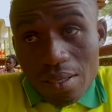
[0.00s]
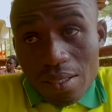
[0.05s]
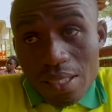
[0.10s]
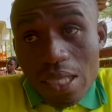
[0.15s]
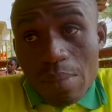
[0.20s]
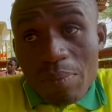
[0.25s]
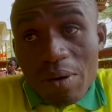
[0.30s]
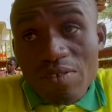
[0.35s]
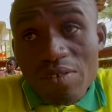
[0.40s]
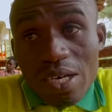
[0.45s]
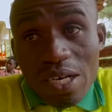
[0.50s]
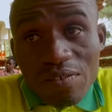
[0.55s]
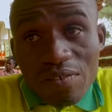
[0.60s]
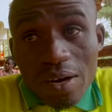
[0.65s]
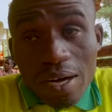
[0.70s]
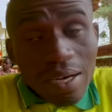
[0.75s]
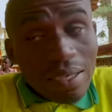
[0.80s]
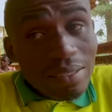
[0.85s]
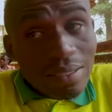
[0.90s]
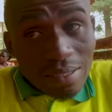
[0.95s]
The bat never
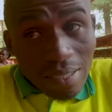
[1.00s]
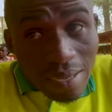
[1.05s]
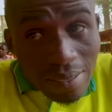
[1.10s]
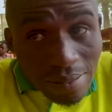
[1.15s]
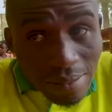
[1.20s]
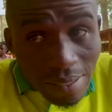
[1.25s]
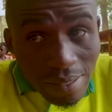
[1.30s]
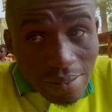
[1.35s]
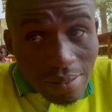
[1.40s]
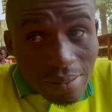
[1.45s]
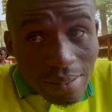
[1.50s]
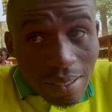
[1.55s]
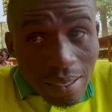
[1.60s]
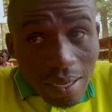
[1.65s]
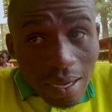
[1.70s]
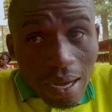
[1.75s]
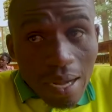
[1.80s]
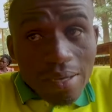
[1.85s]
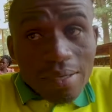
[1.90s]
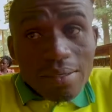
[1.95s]
had churches,
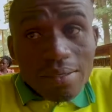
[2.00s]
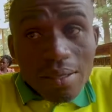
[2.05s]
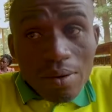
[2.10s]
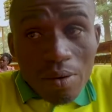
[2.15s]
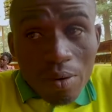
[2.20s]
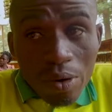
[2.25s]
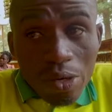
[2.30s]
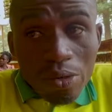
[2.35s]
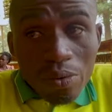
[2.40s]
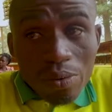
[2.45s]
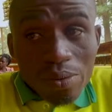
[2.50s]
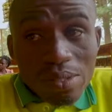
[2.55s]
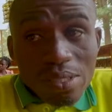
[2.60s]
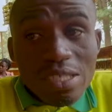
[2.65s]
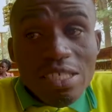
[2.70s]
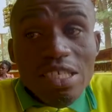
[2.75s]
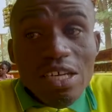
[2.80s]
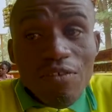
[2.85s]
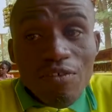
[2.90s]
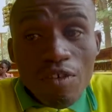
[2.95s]
and the god was
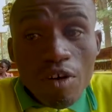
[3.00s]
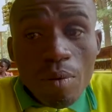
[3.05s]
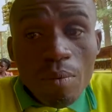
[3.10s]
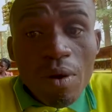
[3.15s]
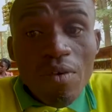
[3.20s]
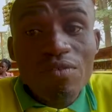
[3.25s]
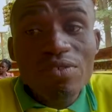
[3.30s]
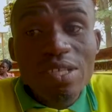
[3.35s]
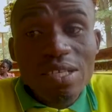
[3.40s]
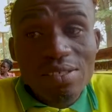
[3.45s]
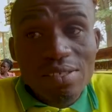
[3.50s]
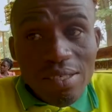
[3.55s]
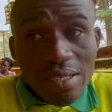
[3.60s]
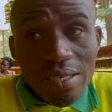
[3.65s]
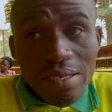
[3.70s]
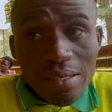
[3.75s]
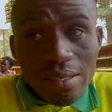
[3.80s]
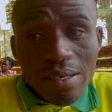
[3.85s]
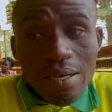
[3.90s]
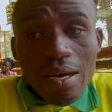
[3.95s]
in the form of the
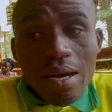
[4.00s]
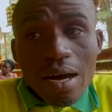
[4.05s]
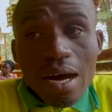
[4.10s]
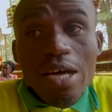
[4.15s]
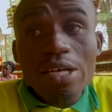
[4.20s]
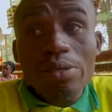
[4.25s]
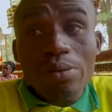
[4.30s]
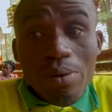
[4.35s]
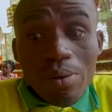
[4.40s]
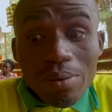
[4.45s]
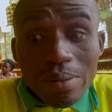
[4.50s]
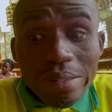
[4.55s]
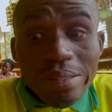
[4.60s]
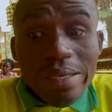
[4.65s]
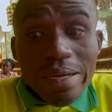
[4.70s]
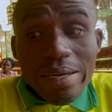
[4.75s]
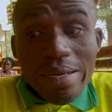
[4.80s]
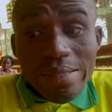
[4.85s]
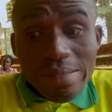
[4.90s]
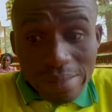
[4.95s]
snake and called
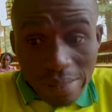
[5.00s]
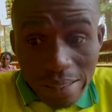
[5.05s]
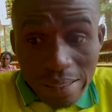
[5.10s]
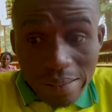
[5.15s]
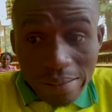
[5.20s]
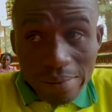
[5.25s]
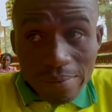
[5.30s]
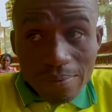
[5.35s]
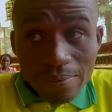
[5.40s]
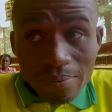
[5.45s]
Nyagasani.